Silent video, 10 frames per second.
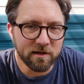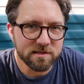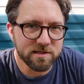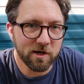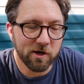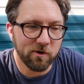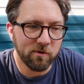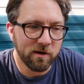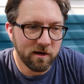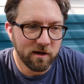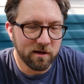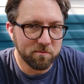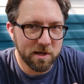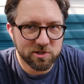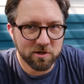So
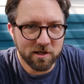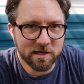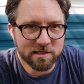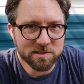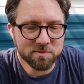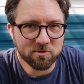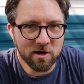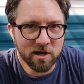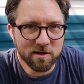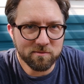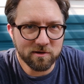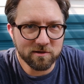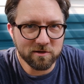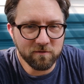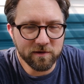make sure and like and subscribe.
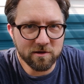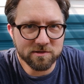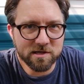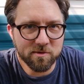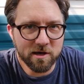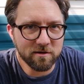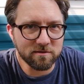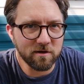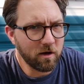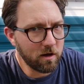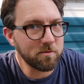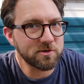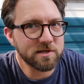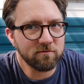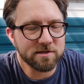New videos come out
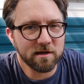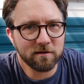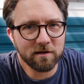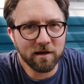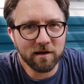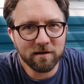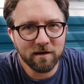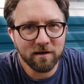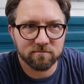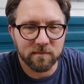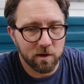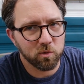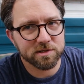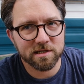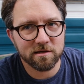almost every Sunday. And
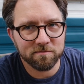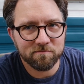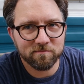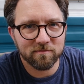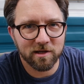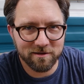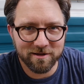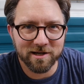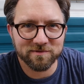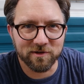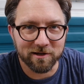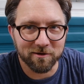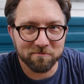we'll see you in the next video.